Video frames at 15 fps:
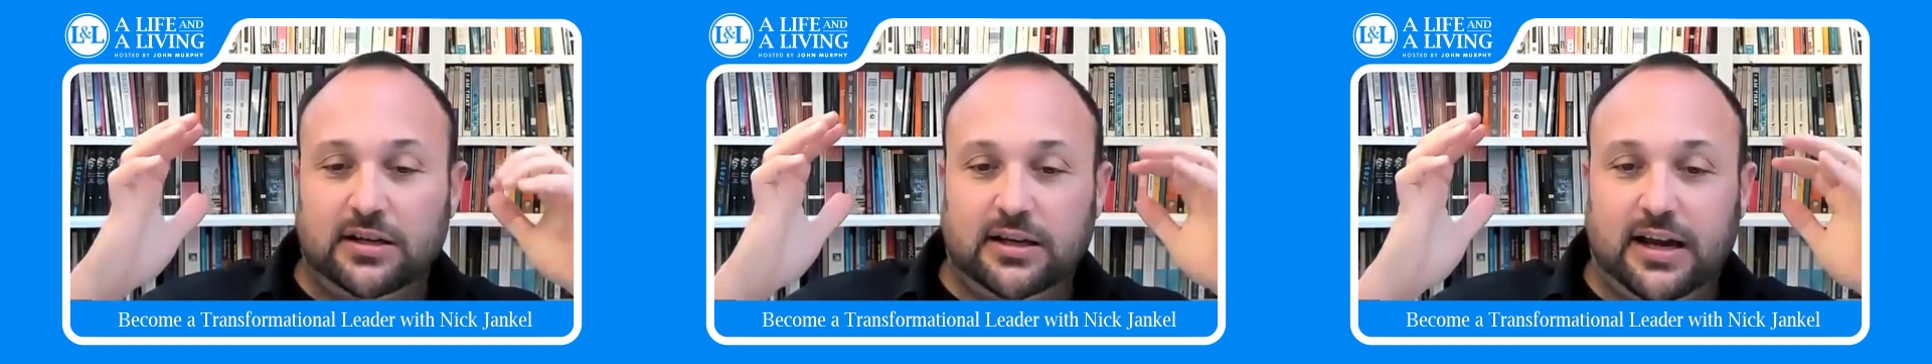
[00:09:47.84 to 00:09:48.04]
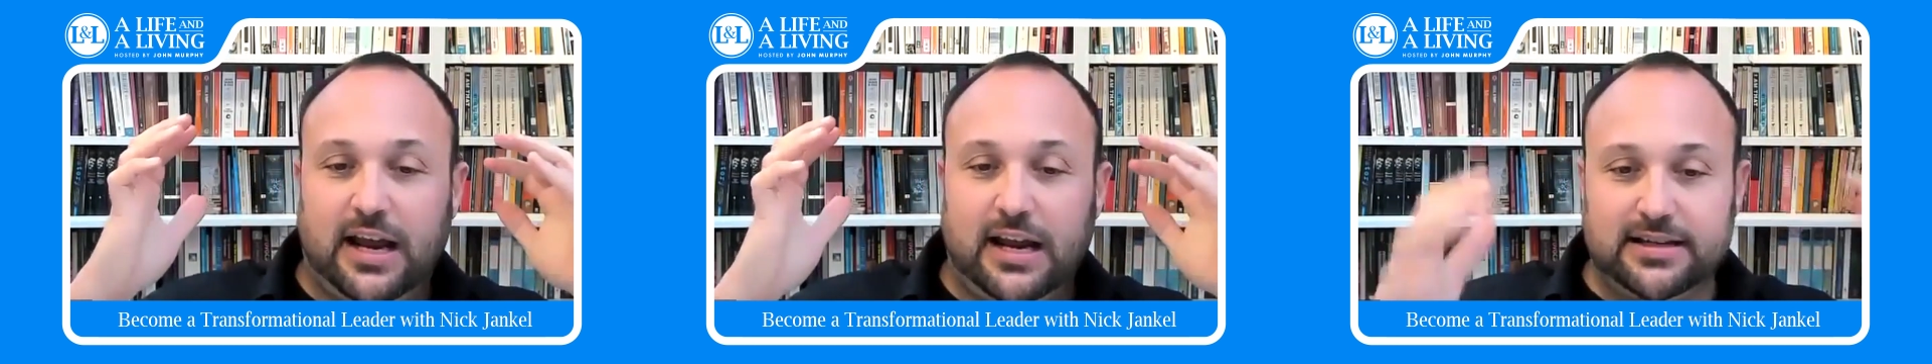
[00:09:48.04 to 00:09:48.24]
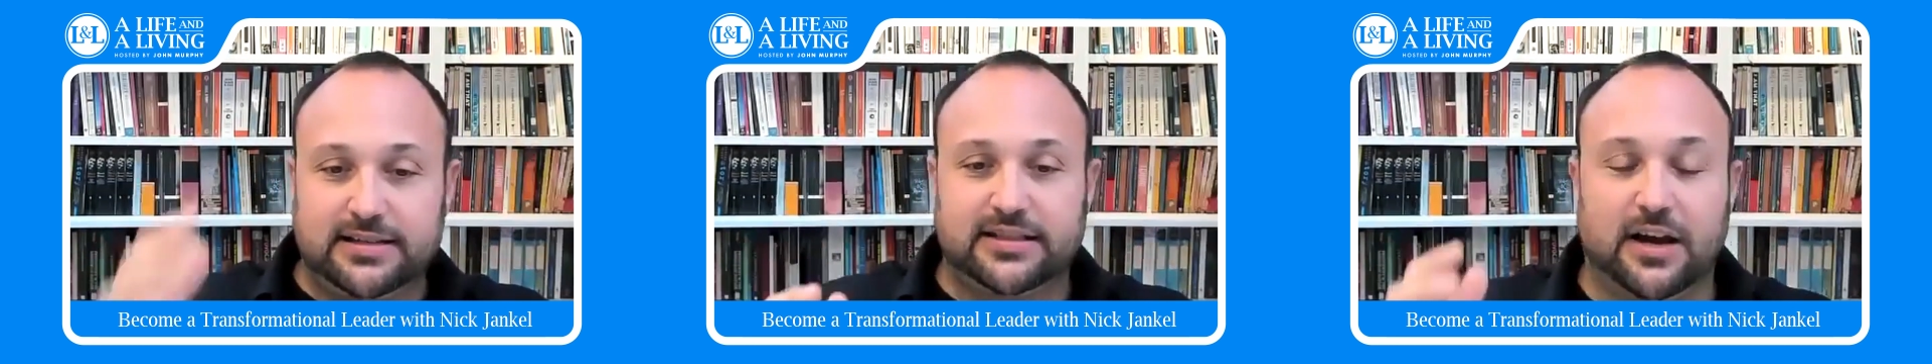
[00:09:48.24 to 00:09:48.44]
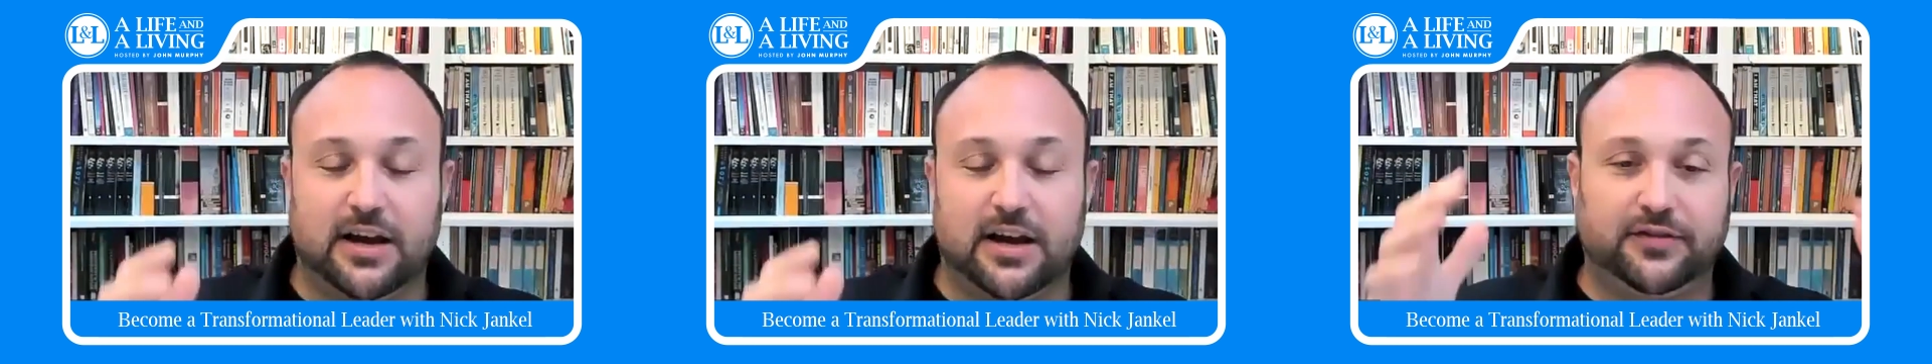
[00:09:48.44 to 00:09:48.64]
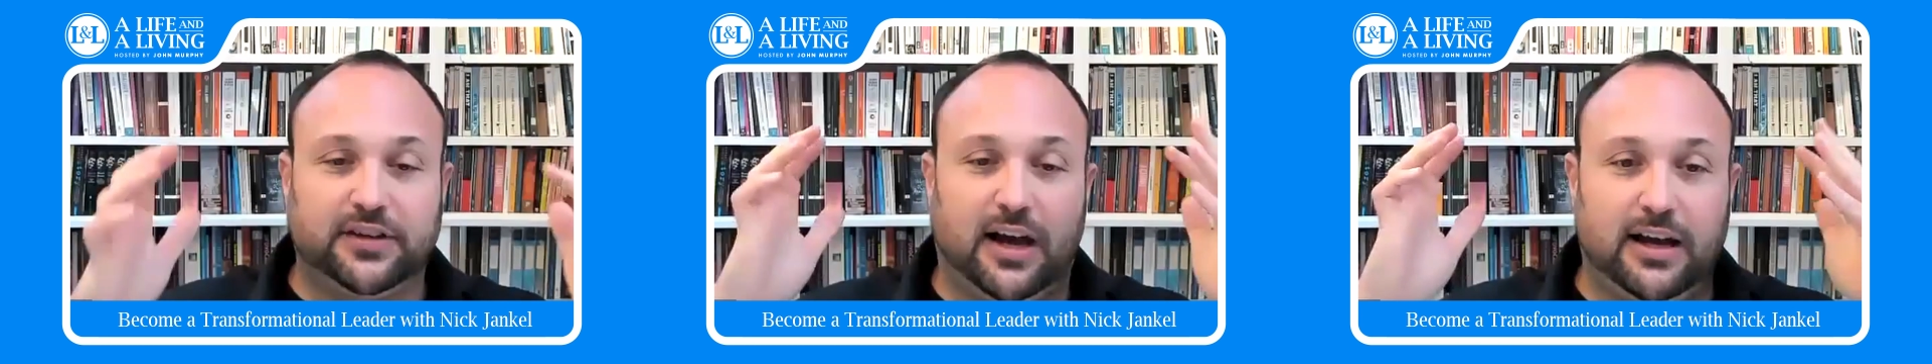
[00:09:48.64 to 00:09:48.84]
getting
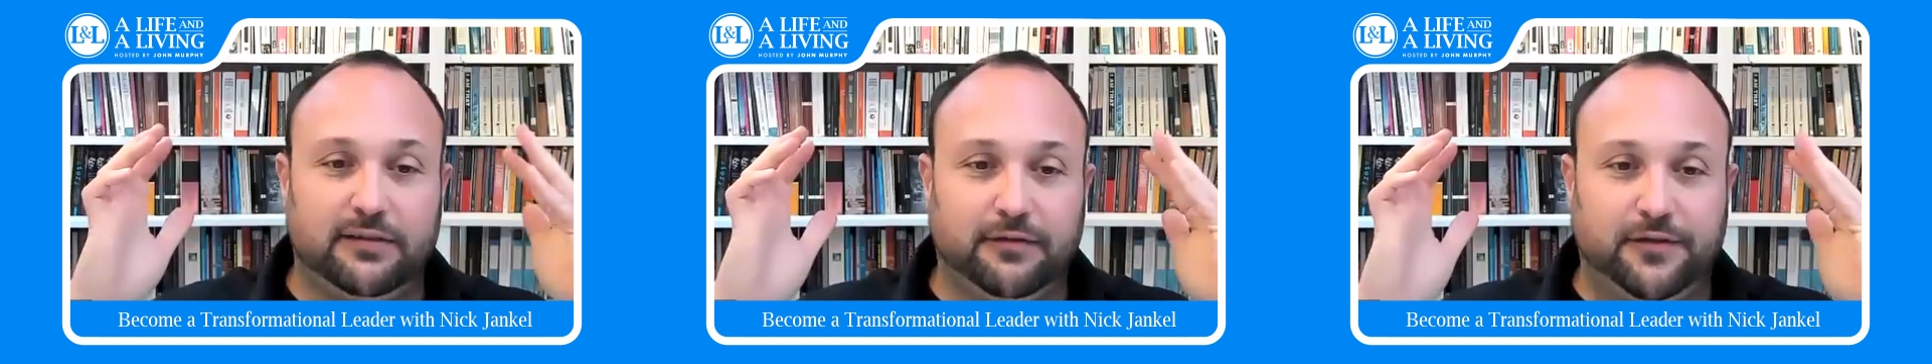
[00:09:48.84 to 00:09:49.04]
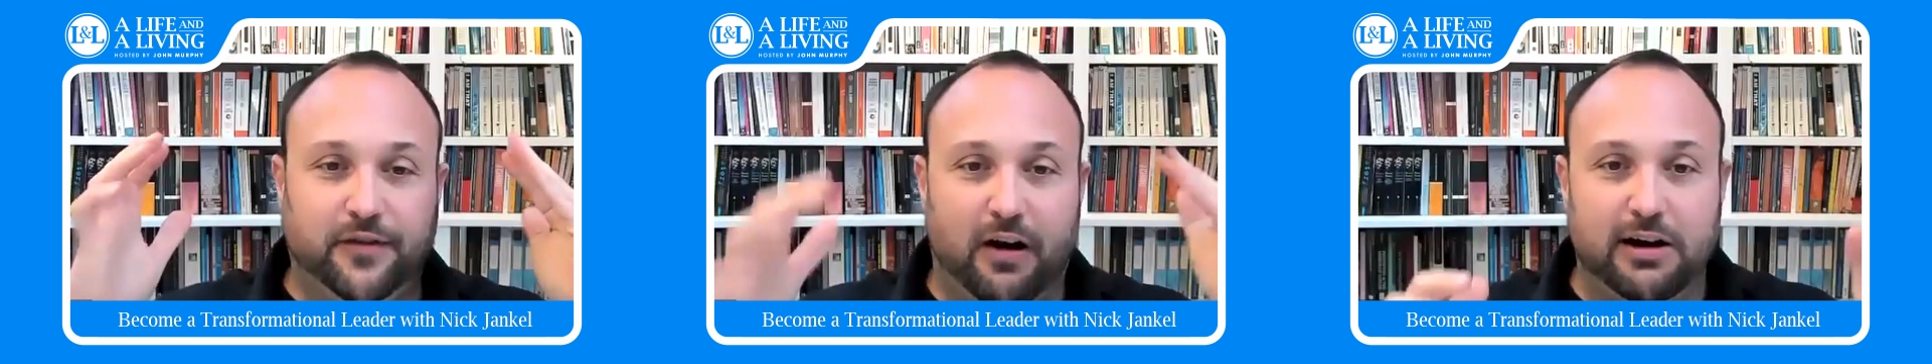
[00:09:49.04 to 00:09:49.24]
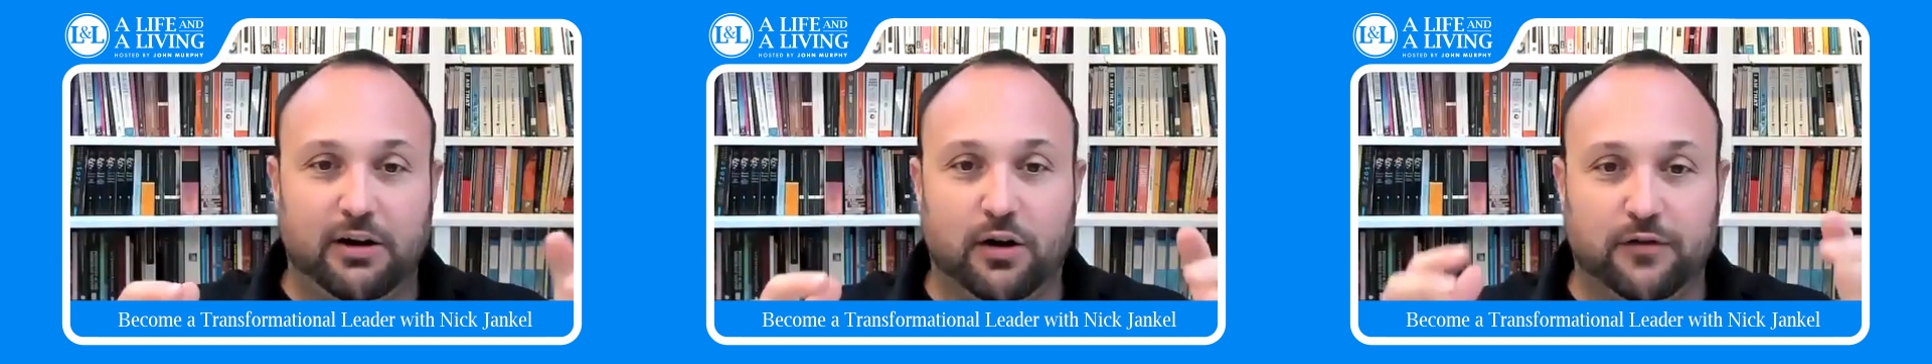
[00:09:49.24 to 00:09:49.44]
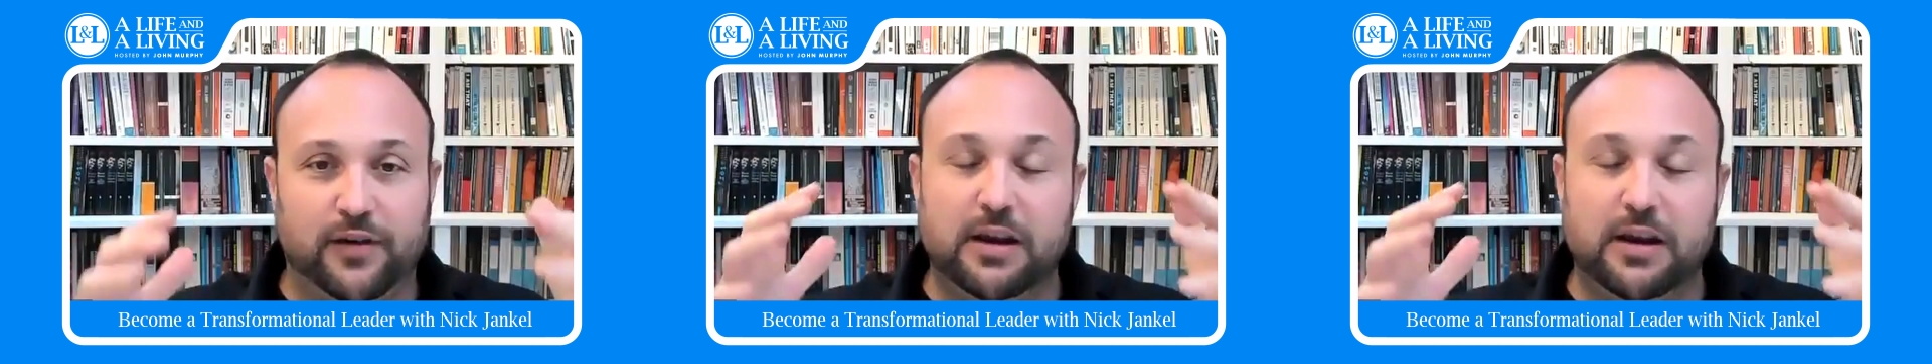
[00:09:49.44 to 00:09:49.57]
stuff done, firing off